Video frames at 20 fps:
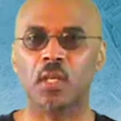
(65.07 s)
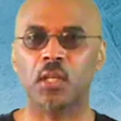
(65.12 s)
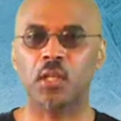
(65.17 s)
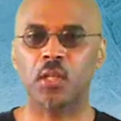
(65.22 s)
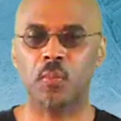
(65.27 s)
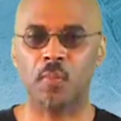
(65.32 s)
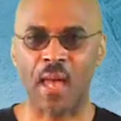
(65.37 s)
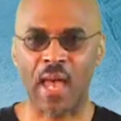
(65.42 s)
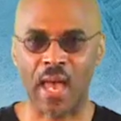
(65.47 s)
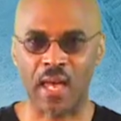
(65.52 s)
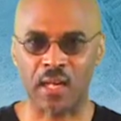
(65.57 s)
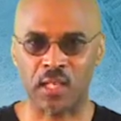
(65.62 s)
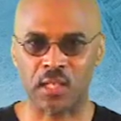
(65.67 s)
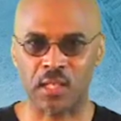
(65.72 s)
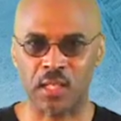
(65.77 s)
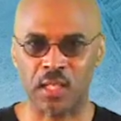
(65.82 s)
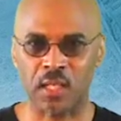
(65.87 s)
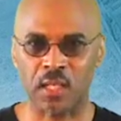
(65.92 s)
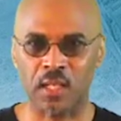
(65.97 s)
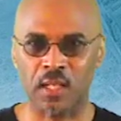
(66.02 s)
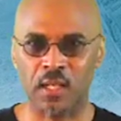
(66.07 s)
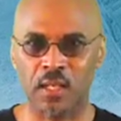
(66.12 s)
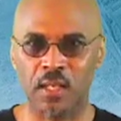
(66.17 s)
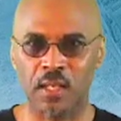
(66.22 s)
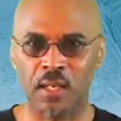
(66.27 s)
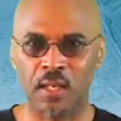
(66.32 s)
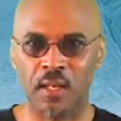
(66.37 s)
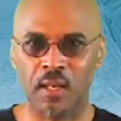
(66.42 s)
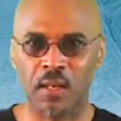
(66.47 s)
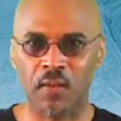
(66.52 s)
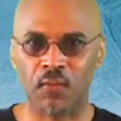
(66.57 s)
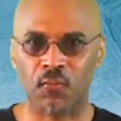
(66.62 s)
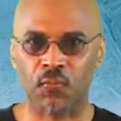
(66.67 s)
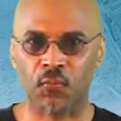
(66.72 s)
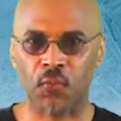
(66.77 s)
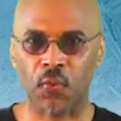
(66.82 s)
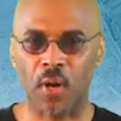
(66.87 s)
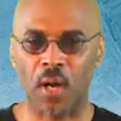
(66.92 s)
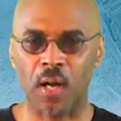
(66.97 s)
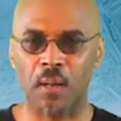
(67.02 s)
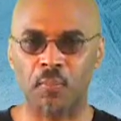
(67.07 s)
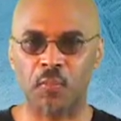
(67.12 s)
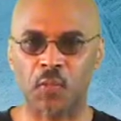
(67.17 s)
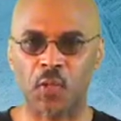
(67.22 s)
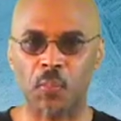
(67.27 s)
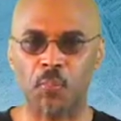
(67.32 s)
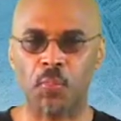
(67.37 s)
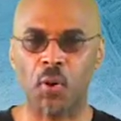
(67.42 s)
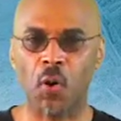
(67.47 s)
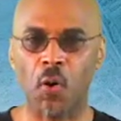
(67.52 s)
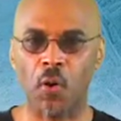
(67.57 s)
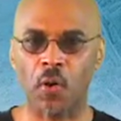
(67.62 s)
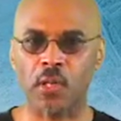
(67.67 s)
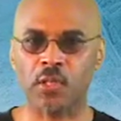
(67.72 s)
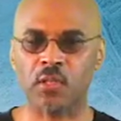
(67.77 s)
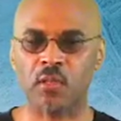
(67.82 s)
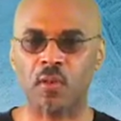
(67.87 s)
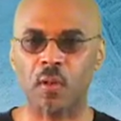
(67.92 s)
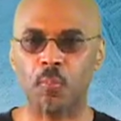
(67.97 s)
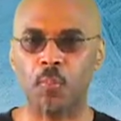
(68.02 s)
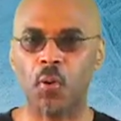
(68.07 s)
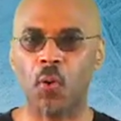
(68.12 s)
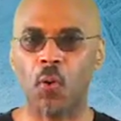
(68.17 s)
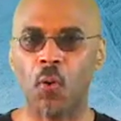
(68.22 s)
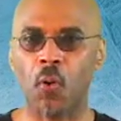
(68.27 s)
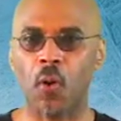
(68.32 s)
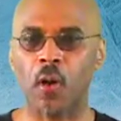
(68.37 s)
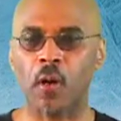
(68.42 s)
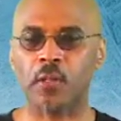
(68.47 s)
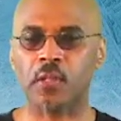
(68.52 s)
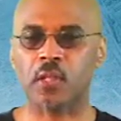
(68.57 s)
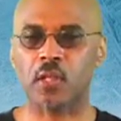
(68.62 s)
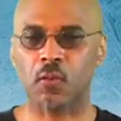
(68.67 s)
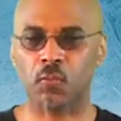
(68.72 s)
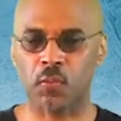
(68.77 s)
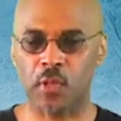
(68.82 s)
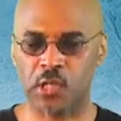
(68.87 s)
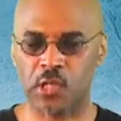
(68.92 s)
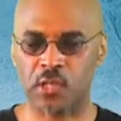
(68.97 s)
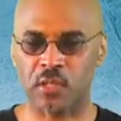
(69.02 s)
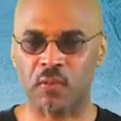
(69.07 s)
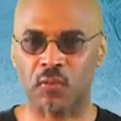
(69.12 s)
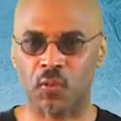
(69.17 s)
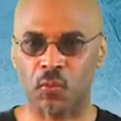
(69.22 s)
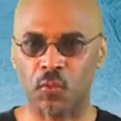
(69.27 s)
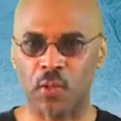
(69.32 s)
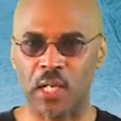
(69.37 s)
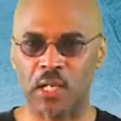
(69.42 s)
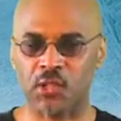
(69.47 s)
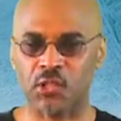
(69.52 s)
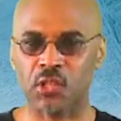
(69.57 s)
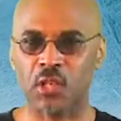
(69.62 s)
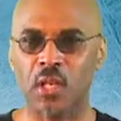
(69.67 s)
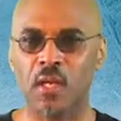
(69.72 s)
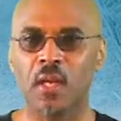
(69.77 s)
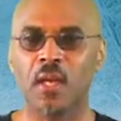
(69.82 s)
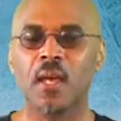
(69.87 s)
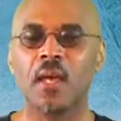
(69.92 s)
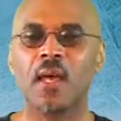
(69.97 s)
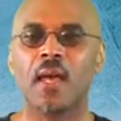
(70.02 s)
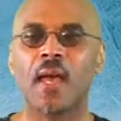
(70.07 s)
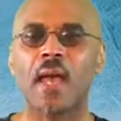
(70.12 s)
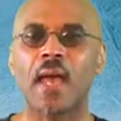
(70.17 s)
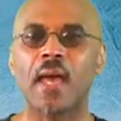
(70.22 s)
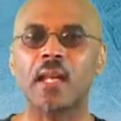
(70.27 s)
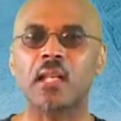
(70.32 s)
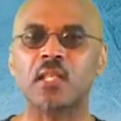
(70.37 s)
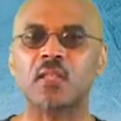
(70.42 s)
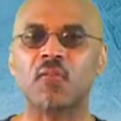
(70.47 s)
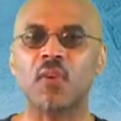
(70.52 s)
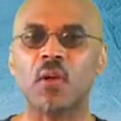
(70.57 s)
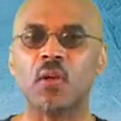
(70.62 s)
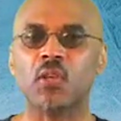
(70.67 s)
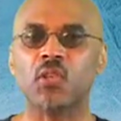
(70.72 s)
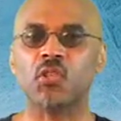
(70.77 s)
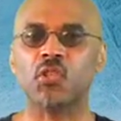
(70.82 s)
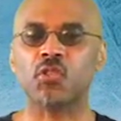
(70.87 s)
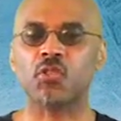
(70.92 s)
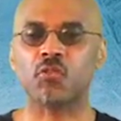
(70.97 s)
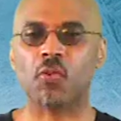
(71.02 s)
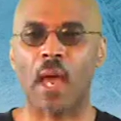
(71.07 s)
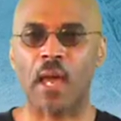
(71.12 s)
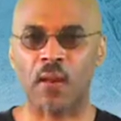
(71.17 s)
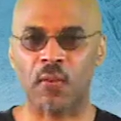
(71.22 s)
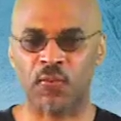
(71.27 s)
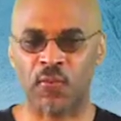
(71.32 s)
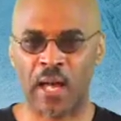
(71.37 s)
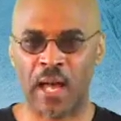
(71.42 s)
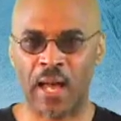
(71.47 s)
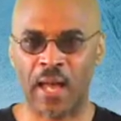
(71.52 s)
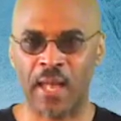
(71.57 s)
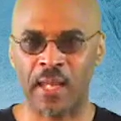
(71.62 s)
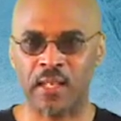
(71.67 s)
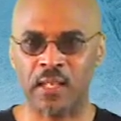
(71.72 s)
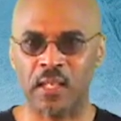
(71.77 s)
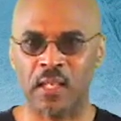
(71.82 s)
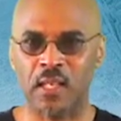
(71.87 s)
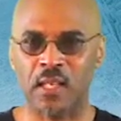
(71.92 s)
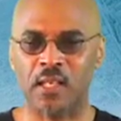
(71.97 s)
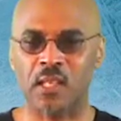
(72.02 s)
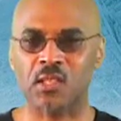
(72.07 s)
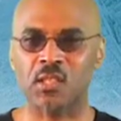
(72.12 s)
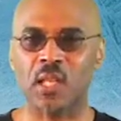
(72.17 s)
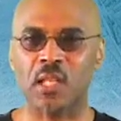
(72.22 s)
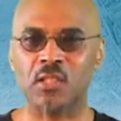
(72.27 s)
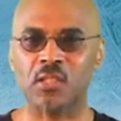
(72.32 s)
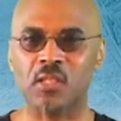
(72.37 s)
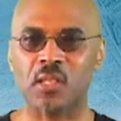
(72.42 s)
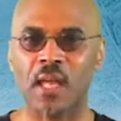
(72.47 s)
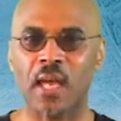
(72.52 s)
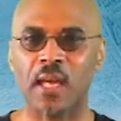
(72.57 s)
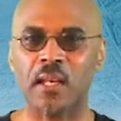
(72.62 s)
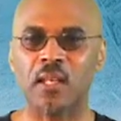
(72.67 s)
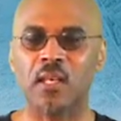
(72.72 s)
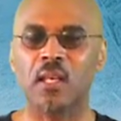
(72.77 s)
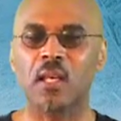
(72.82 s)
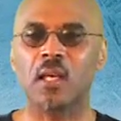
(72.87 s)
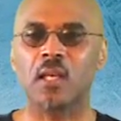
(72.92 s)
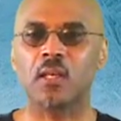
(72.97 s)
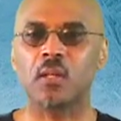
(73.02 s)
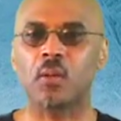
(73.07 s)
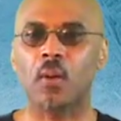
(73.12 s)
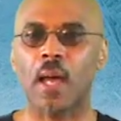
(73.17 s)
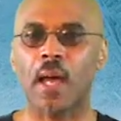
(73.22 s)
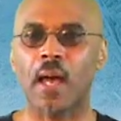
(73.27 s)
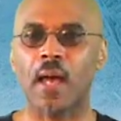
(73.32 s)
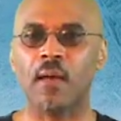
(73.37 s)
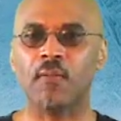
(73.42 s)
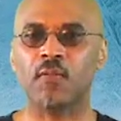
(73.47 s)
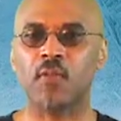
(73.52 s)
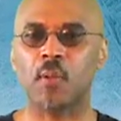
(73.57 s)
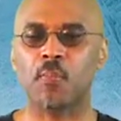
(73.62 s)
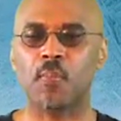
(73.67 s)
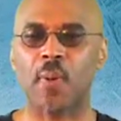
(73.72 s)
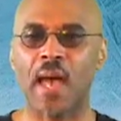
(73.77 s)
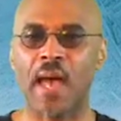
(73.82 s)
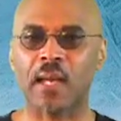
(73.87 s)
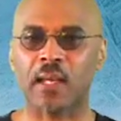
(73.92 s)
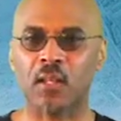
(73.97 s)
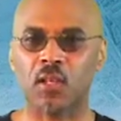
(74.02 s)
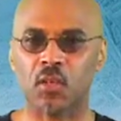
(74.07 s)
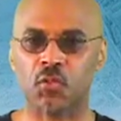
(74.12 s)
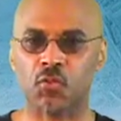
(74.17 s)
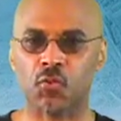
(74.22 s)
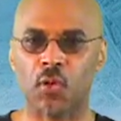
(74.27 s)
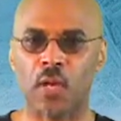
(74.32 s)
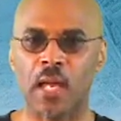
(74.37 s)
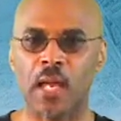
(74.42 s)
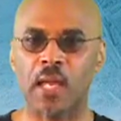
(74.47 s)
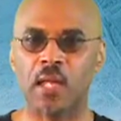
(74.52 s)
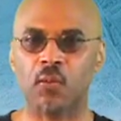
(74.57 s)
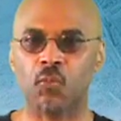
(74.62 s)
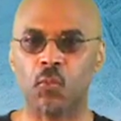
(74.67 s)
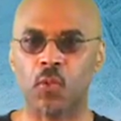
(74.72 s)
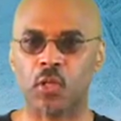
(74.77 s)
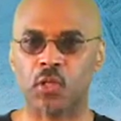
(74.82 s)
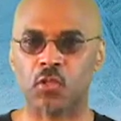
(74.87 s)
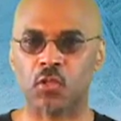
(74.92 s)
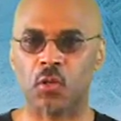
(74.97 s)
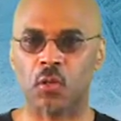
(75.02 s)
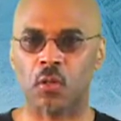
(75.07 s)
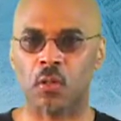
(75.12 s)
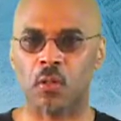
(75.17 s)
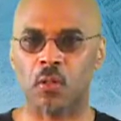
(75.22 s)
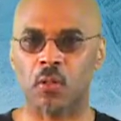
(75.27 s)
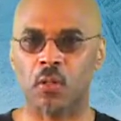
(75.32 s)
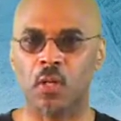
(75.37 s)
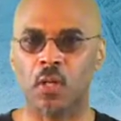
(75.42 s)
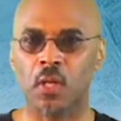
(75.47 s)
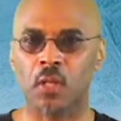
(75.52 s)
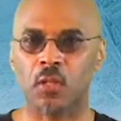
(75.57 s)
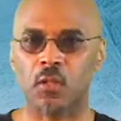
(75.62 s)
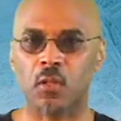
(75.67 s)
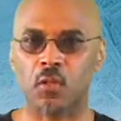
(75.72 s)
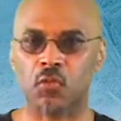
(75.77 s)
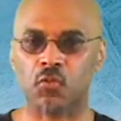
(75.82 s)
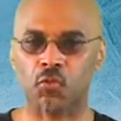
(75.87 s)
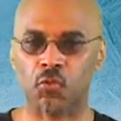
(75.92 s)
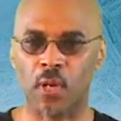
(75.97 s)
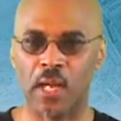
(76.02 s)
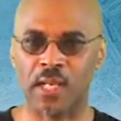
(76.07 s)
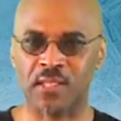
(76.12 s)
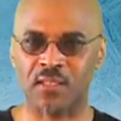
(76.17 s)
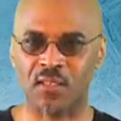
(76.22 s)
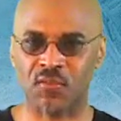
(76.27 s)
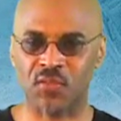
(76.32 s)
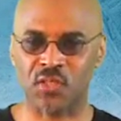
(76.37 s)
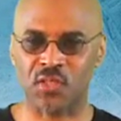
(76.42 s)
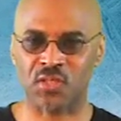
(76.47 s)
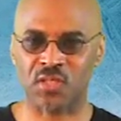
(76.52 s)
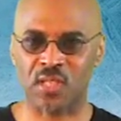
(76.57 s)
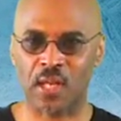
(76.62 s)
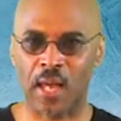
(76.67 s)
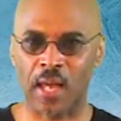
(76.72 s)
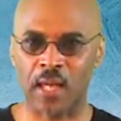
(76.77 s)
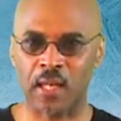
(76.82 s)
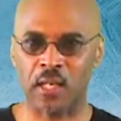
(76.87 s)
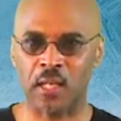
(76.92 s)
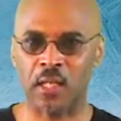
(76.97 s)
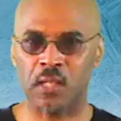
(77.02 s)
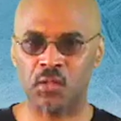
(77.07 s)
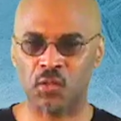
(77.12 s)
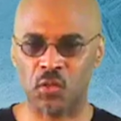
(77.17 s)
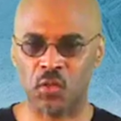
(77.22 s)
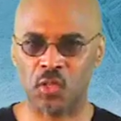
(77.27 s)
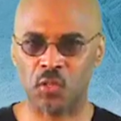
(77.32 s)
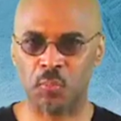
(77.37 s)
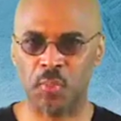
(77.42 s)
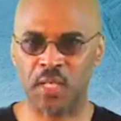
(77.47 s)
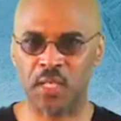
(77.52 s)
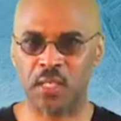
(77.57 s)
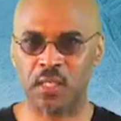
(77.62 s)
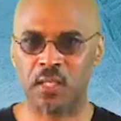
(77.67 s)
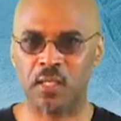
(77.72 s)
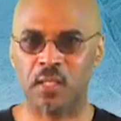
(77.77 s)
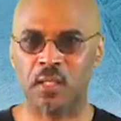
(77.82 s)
humanity, from the poorest of the poor to the richest of the rich. And it's very stratified in the sense that you have the back of the train, which are the dregs of society, so to speak,